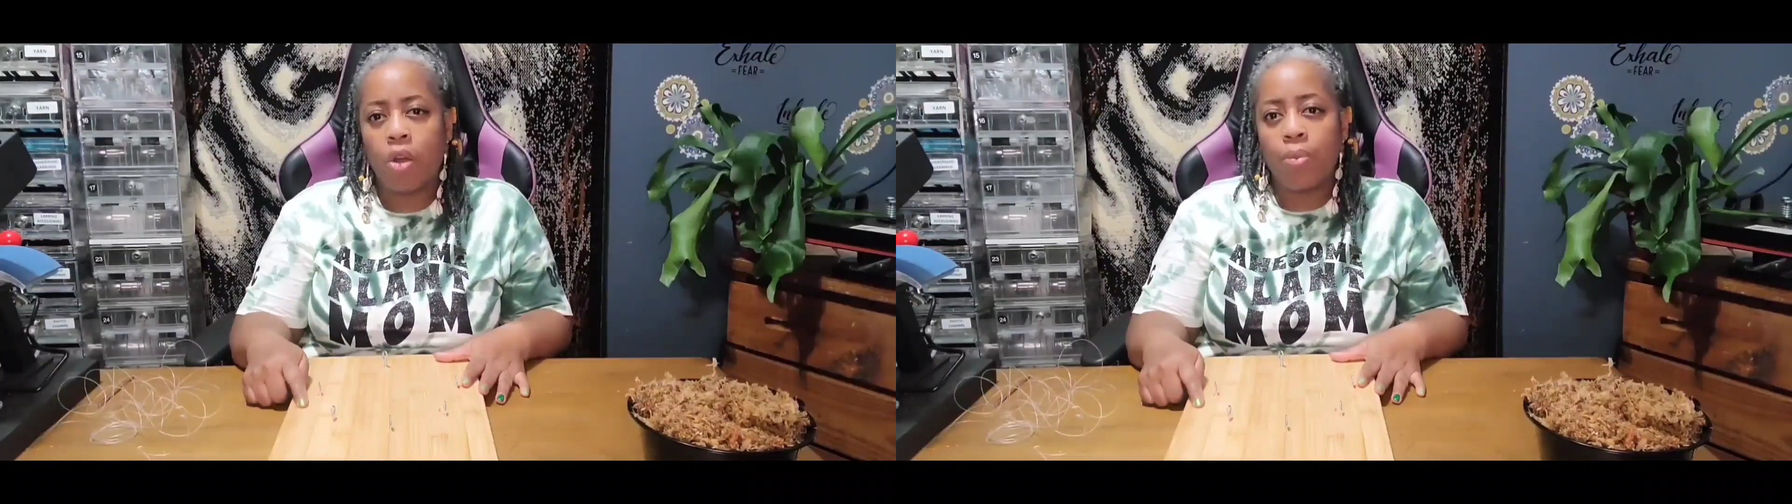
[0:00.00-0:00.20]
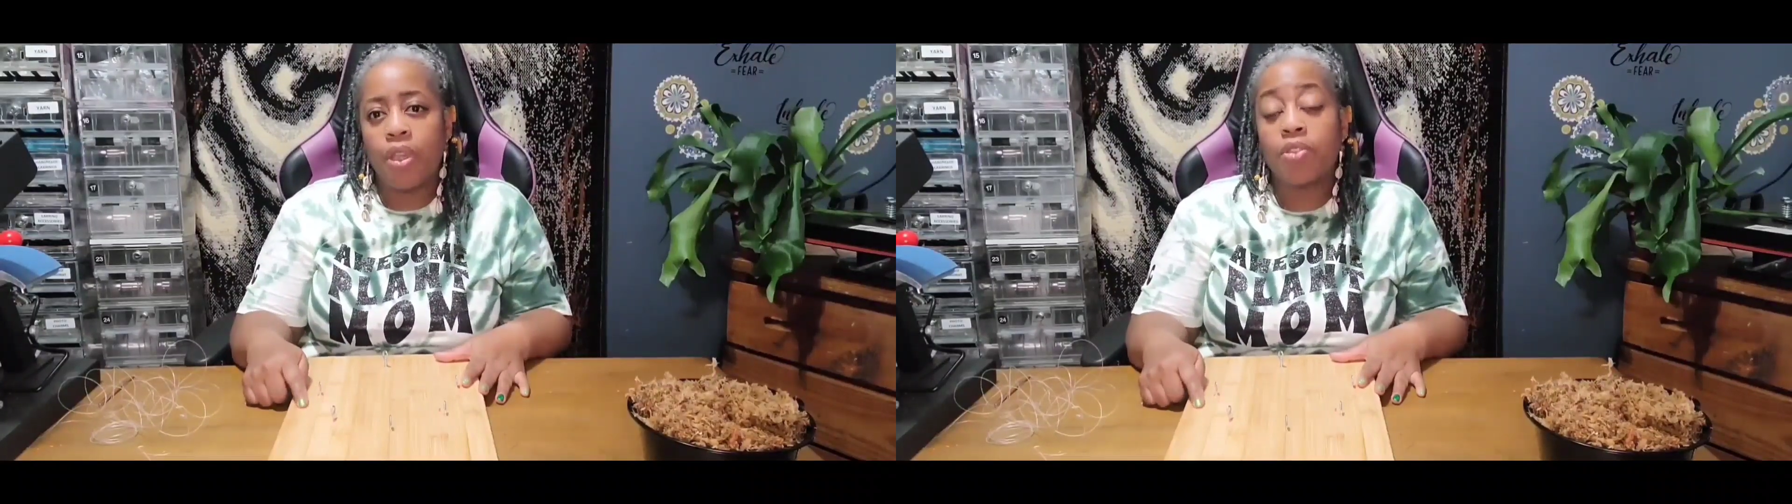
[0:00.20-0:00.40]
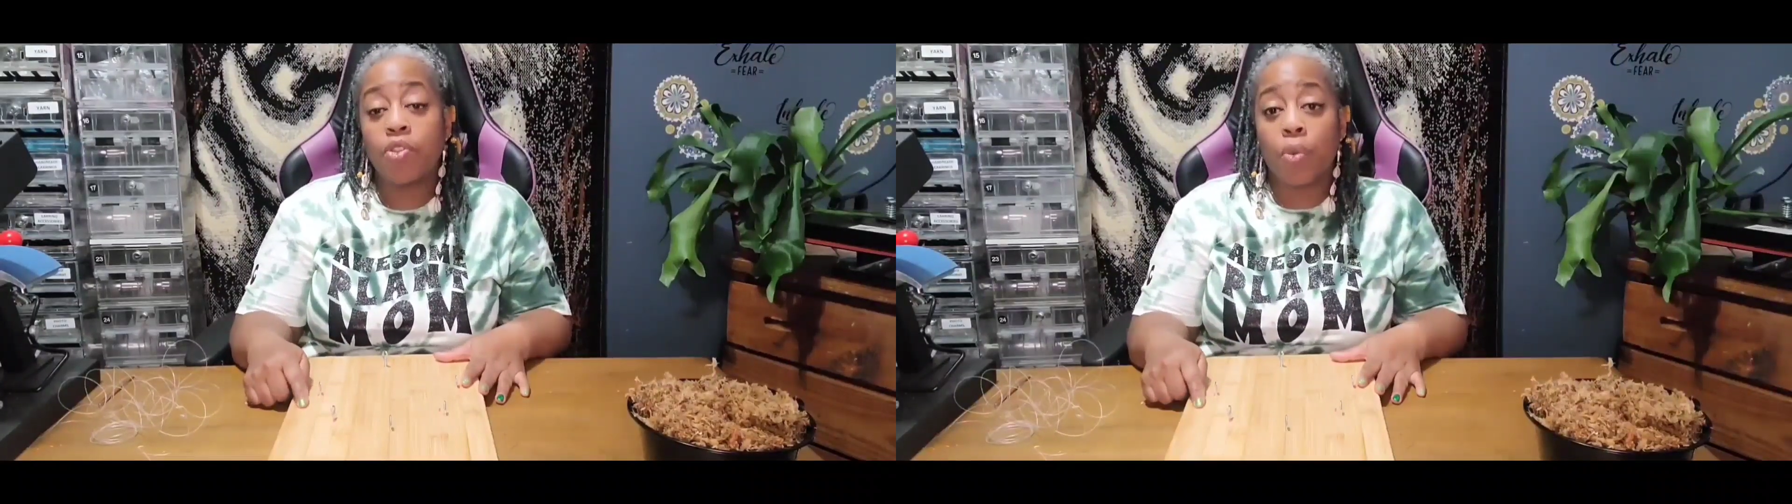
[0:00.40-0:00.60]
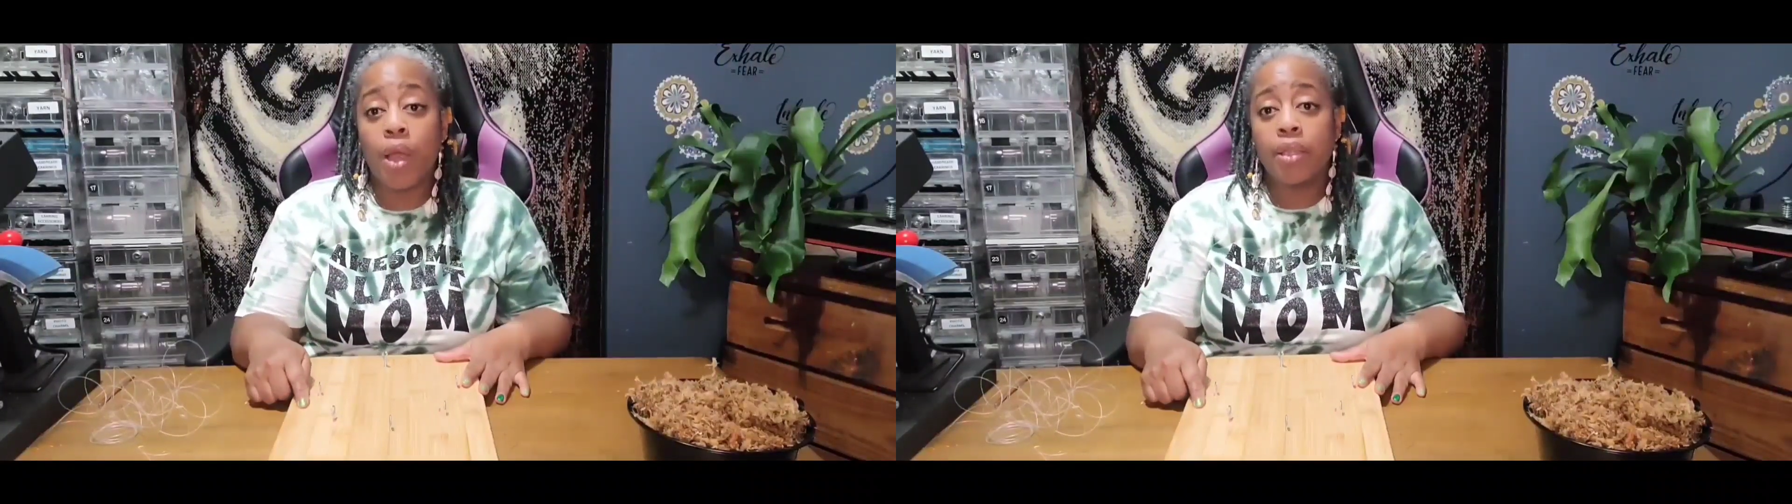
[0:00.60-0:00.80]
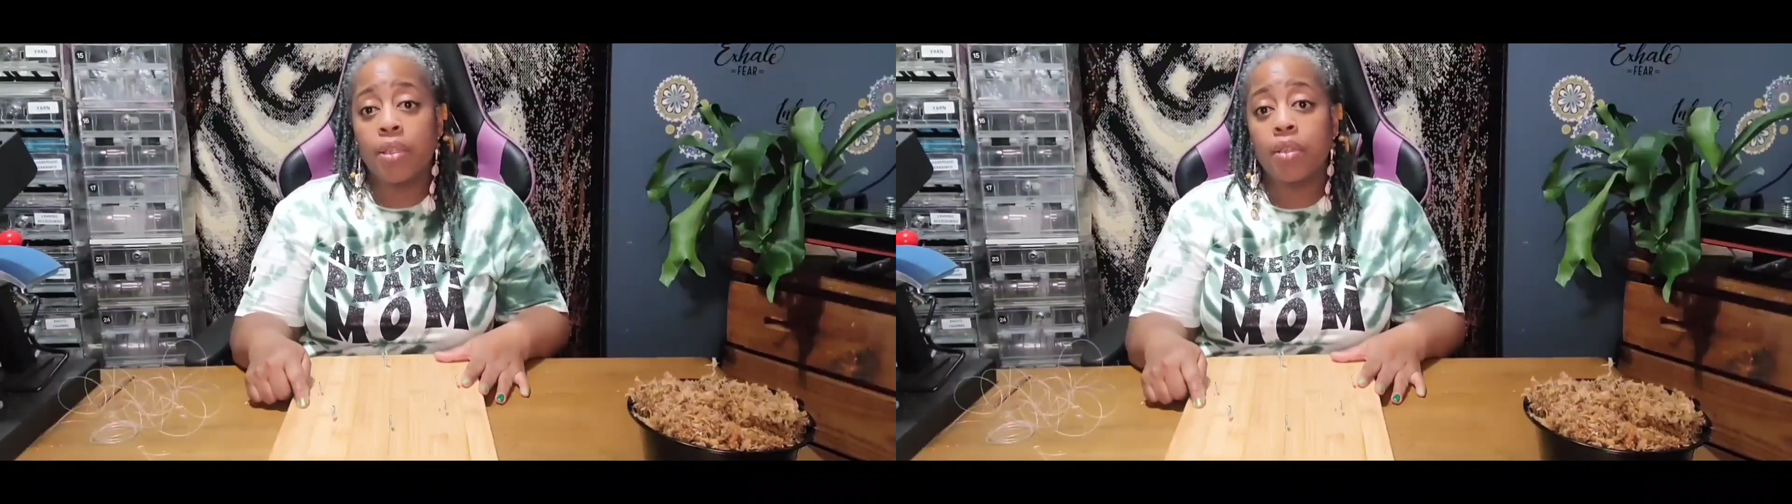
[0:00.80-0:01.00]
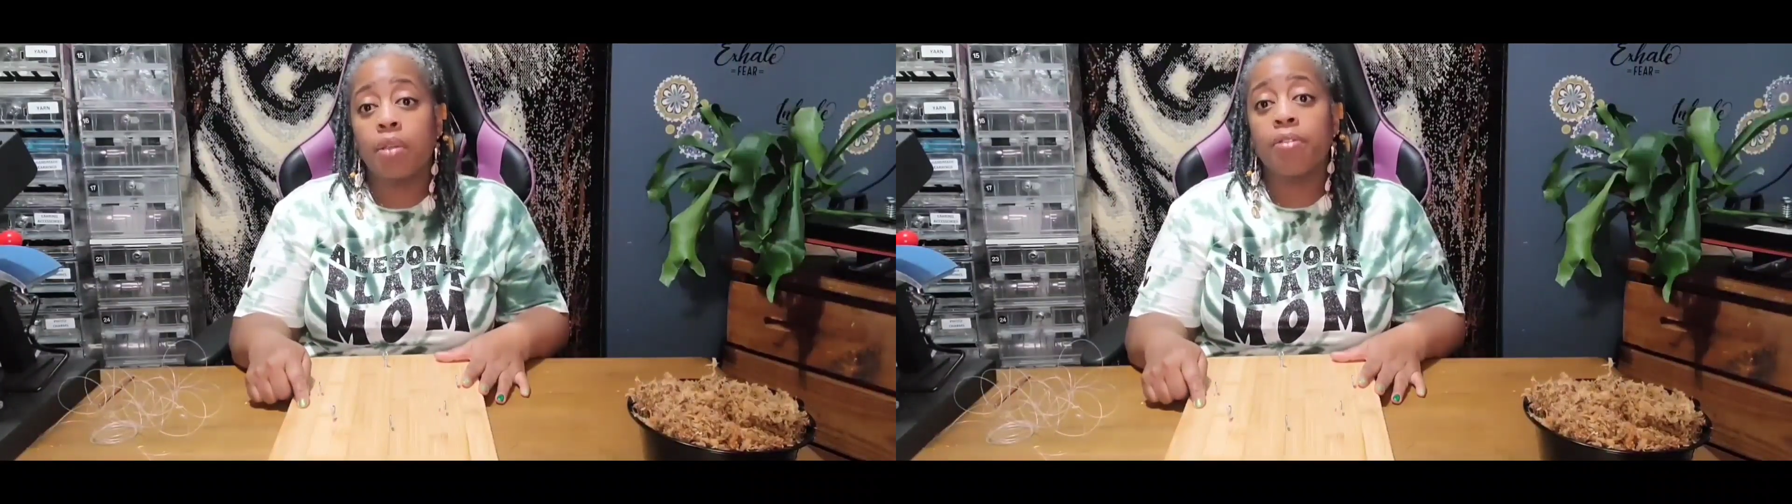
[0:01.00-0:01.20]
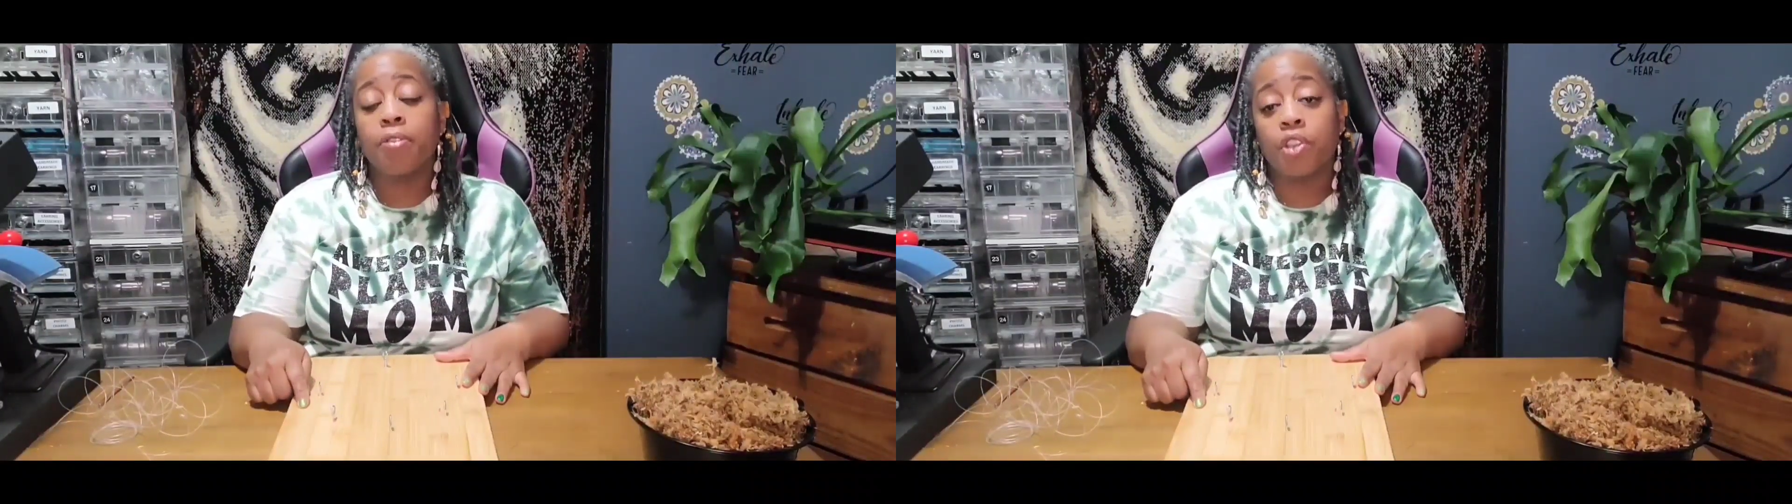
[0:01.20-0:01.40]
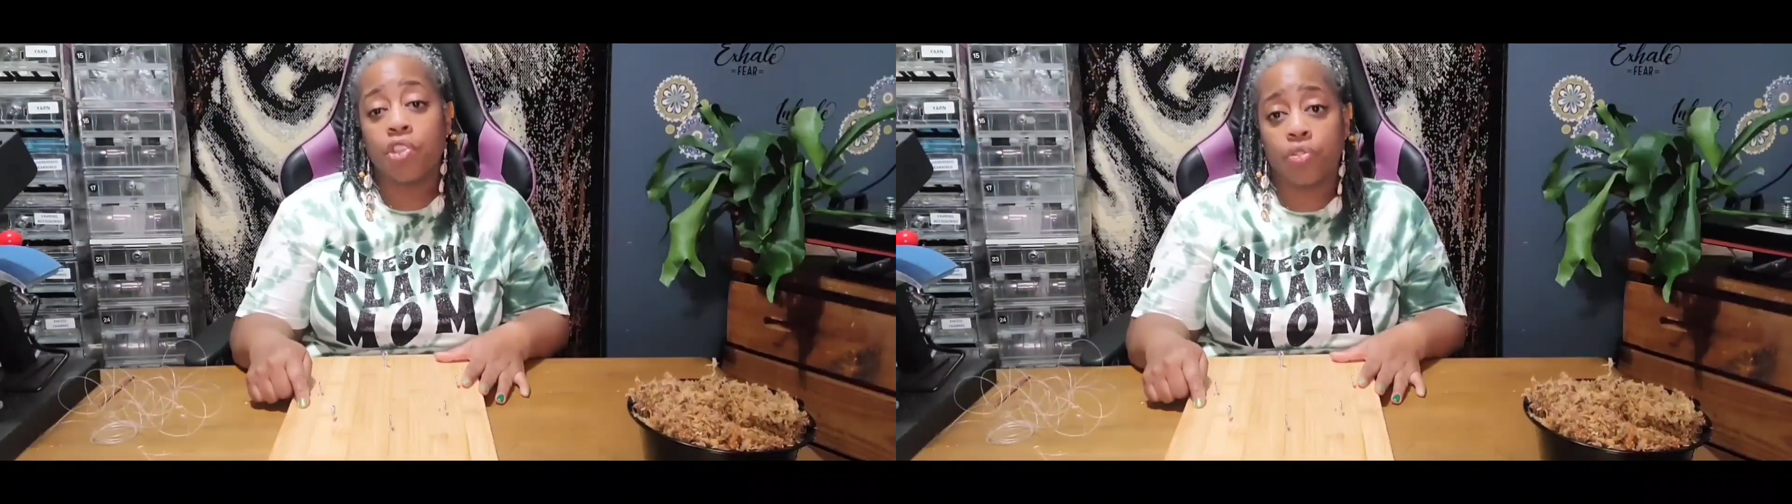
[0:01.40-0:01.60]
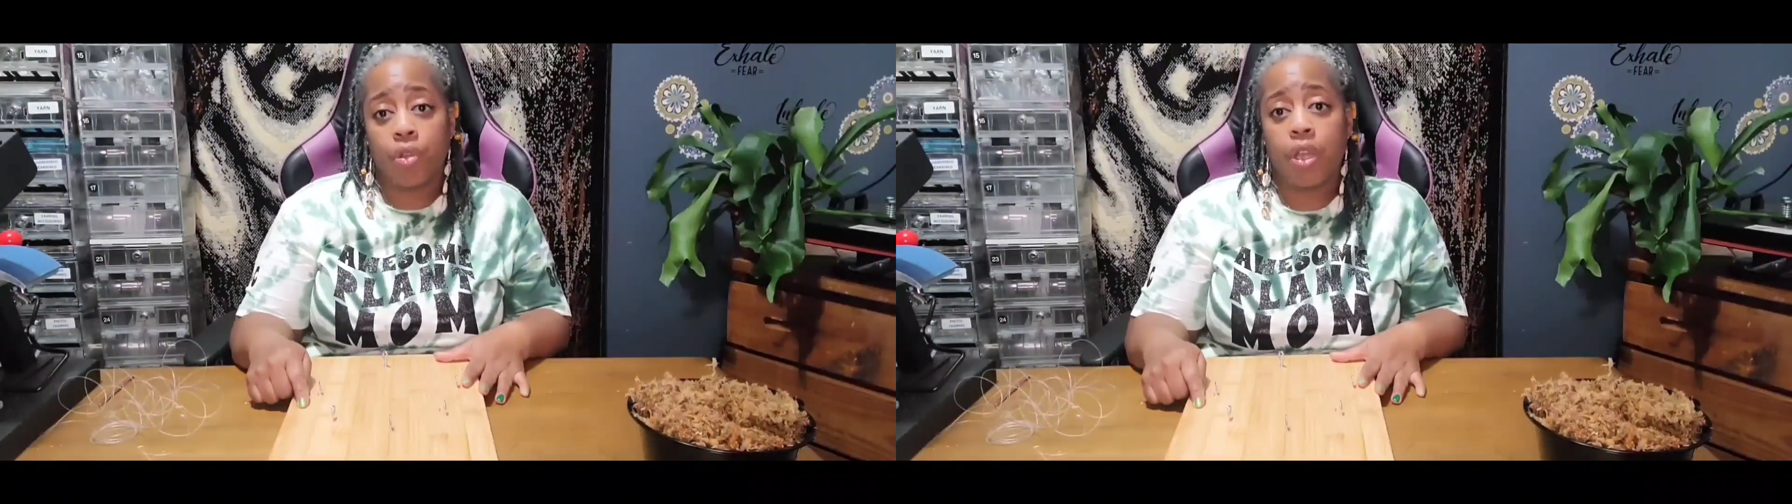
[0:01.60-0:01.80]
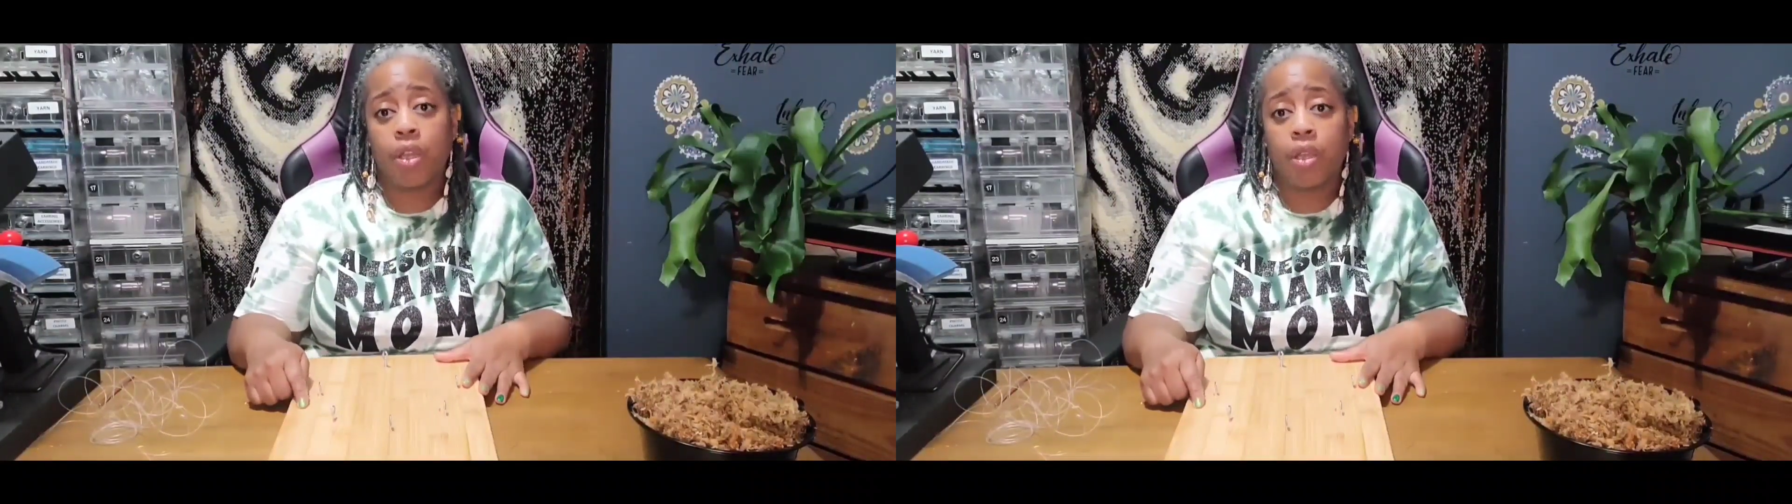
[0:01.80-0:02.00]
be intertwining the fish
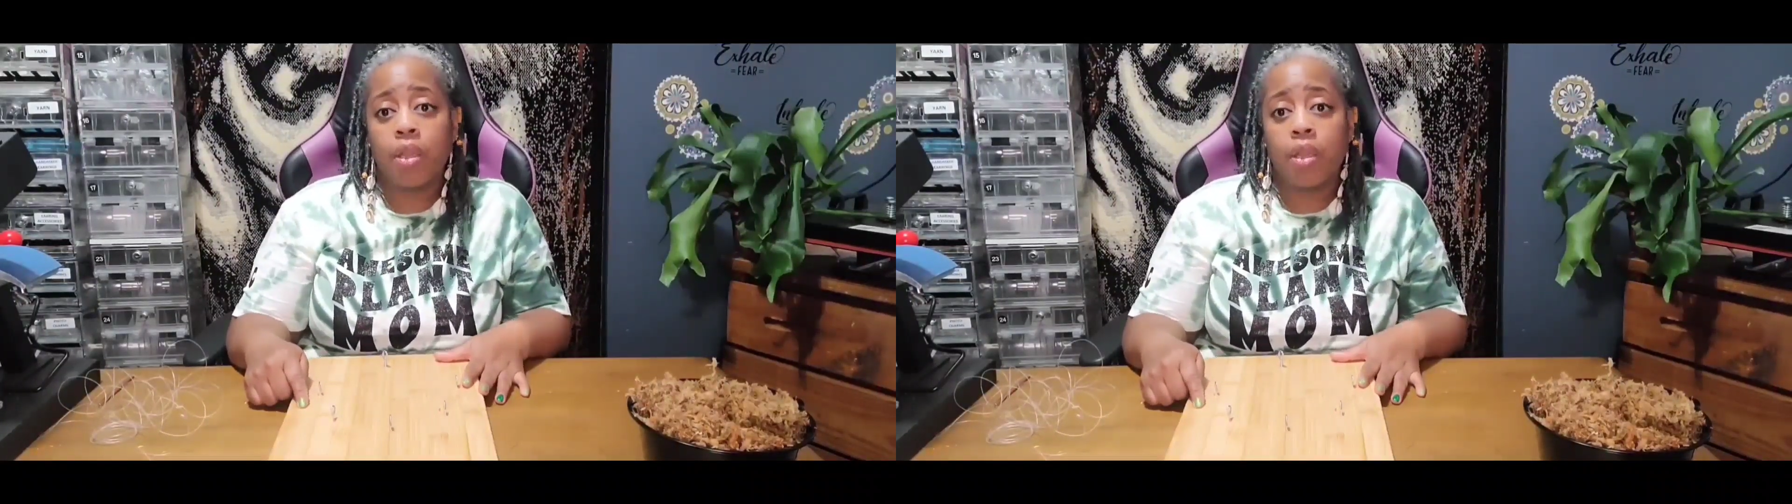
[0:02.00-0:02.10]
string,